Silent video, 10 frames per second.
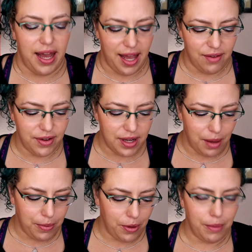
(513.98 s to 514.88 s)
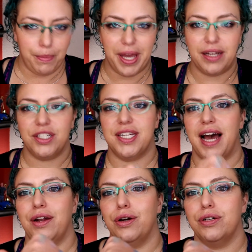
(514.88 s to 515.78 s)
I have a couple pink
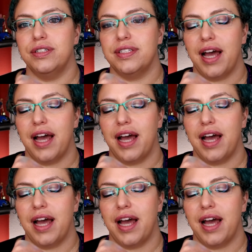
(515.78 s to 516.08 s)
shadows.